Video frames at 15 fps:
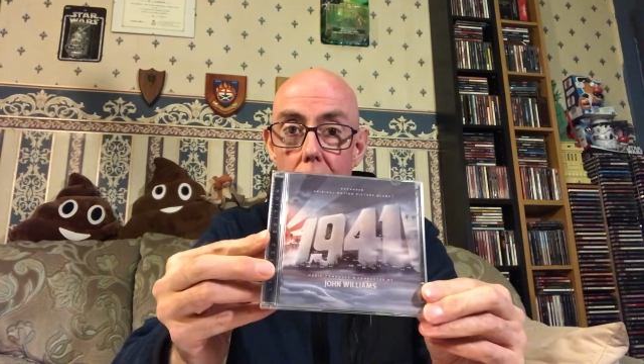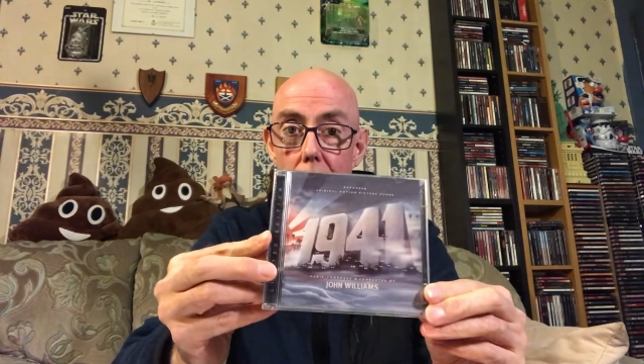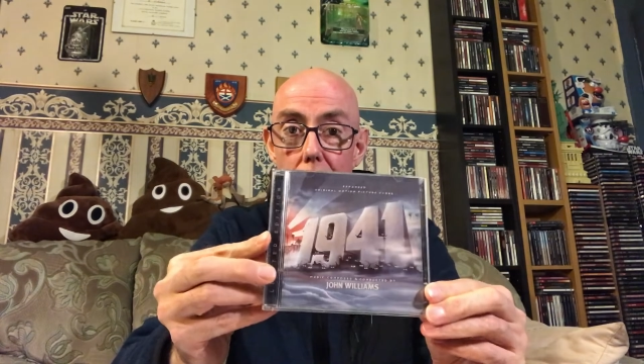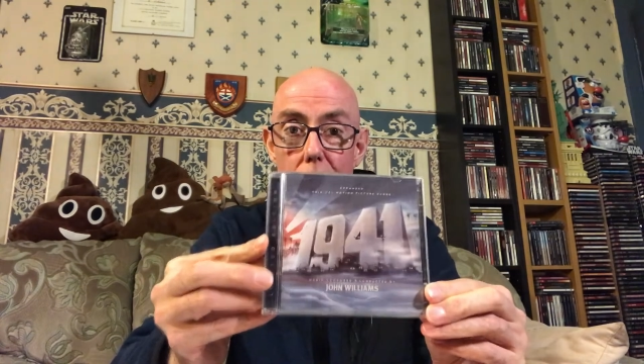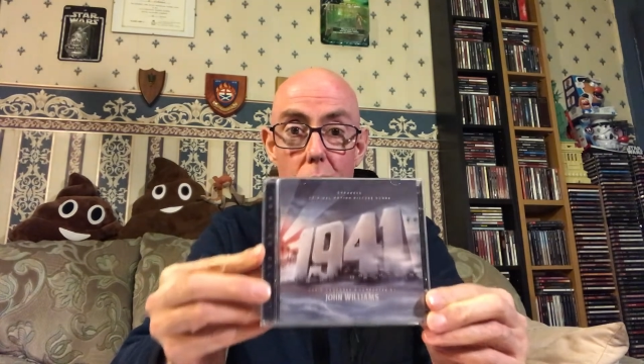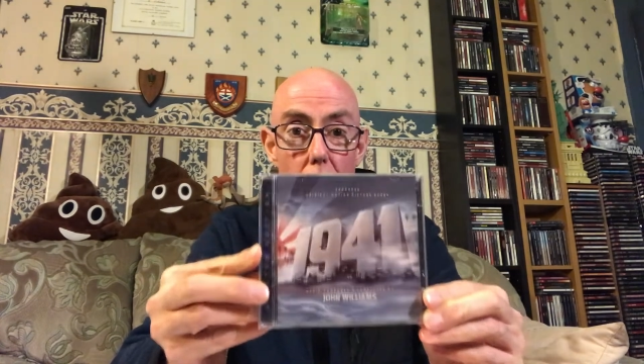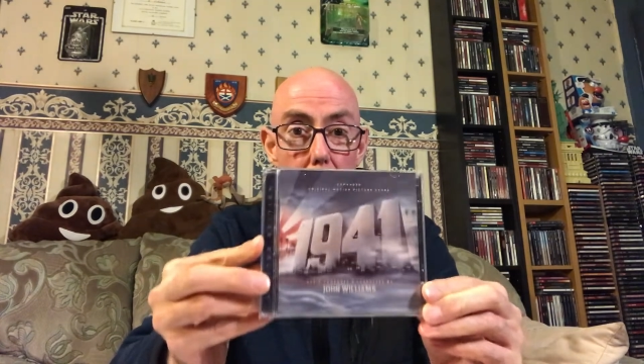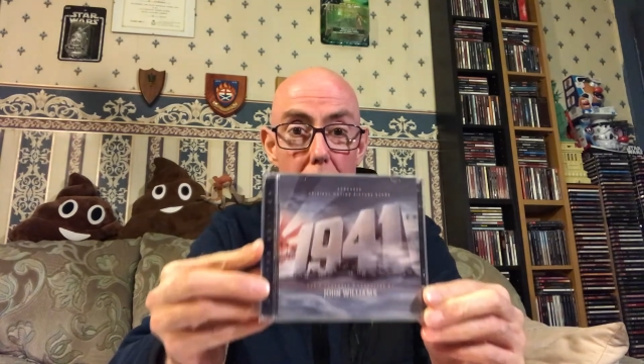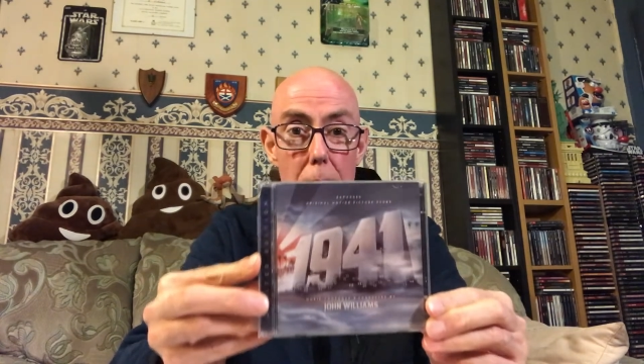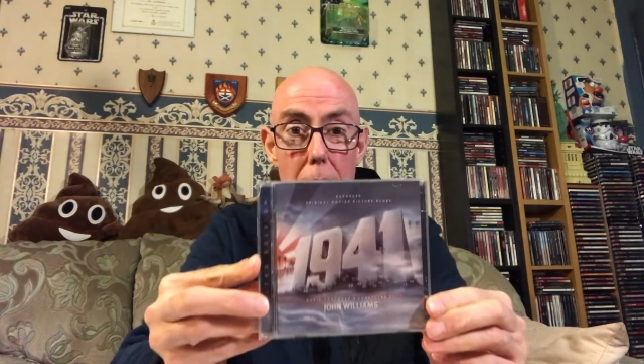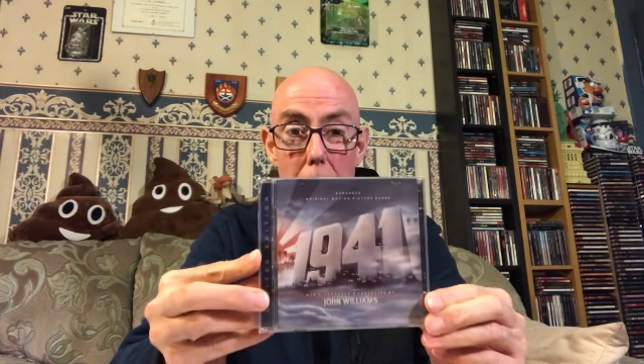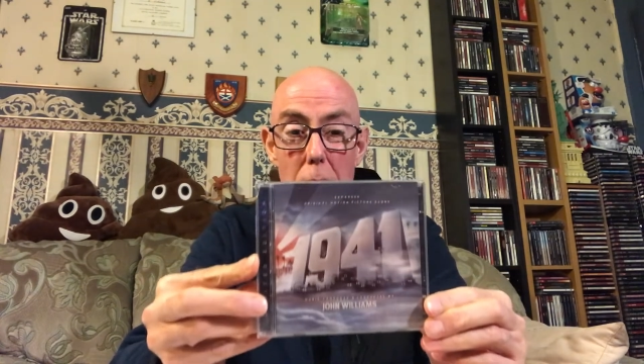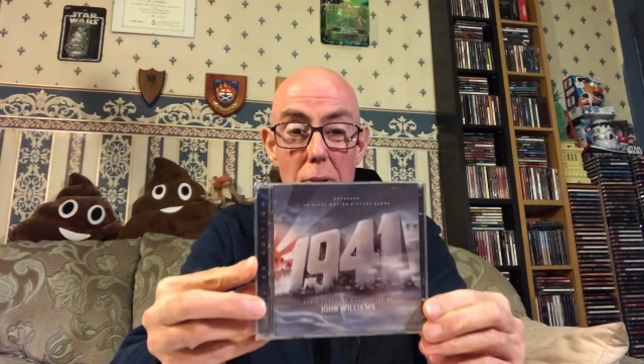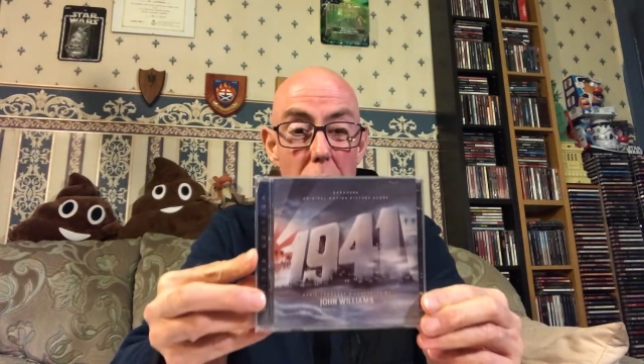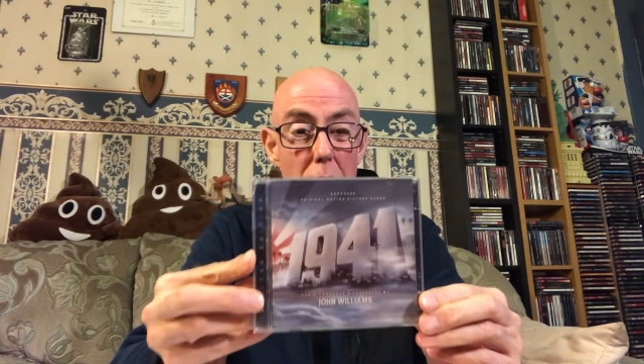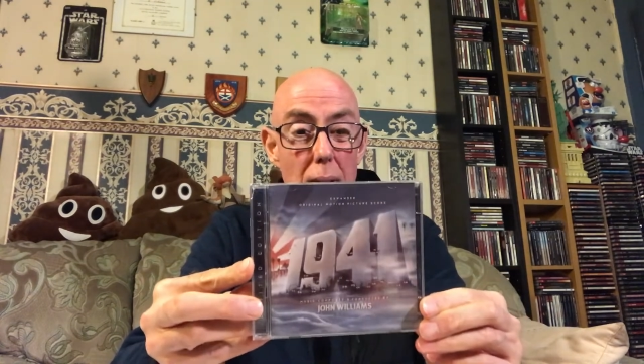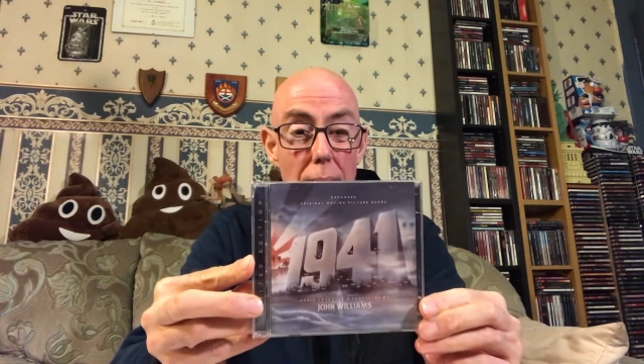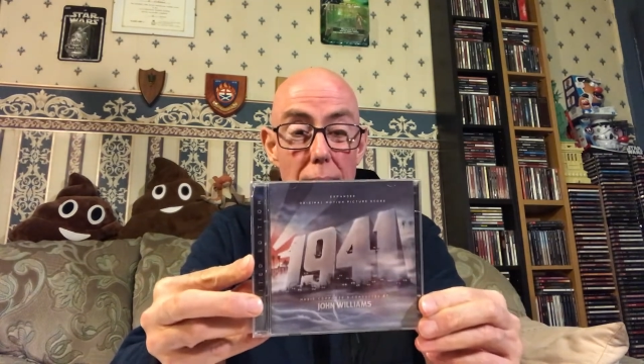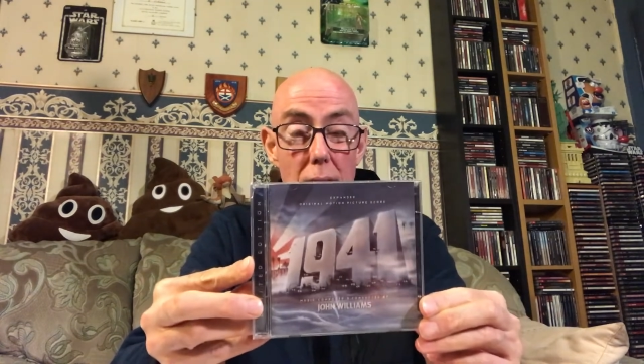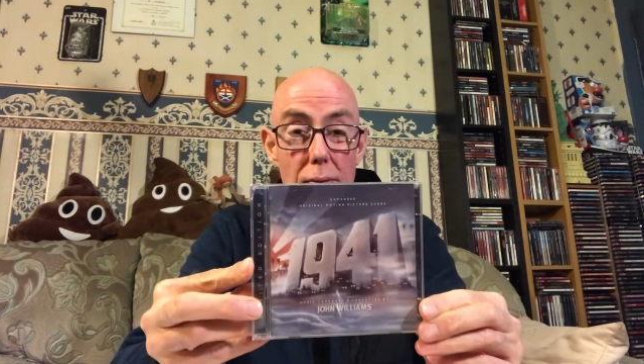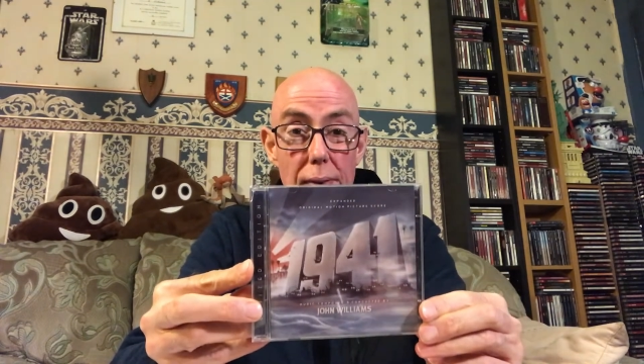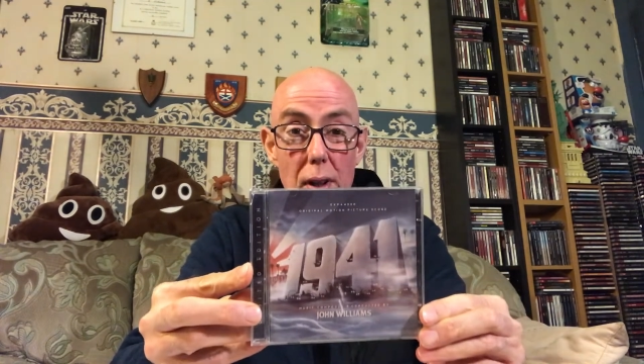Not many people do love
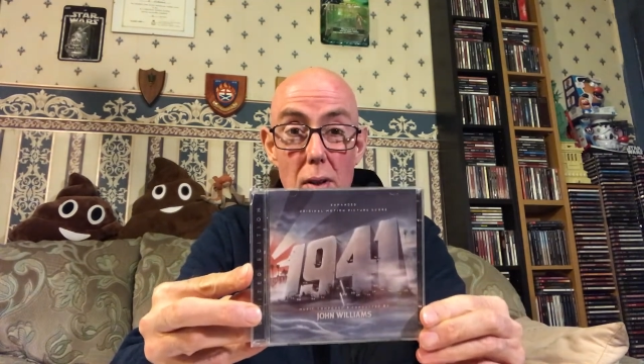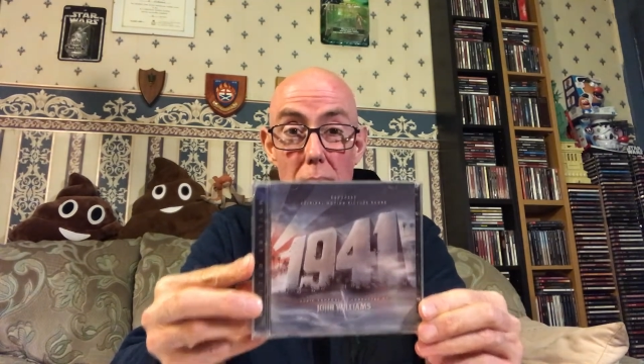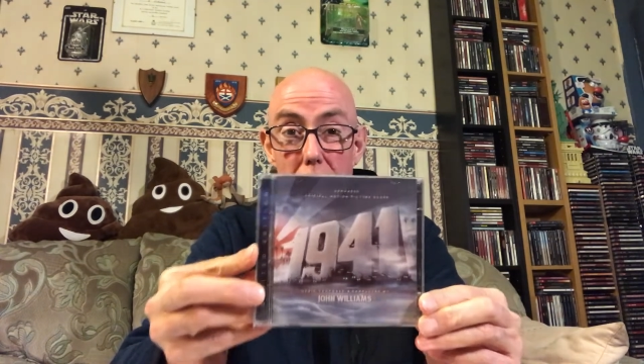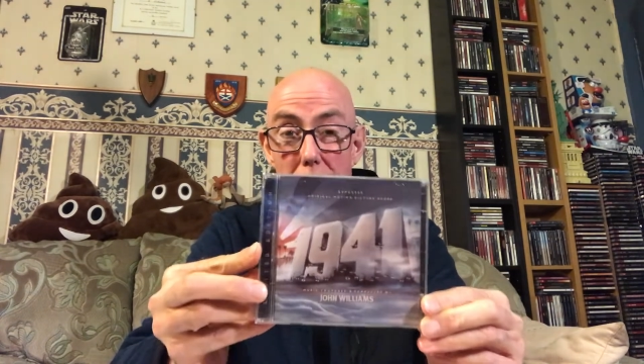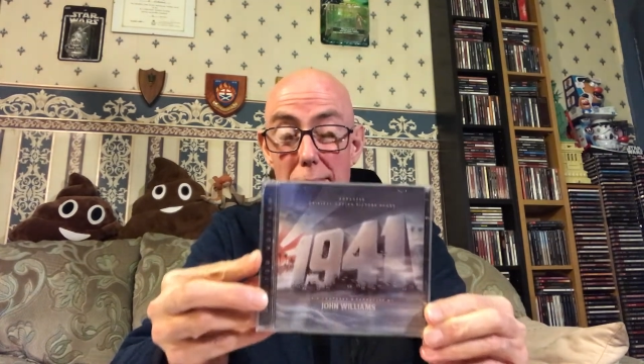this film.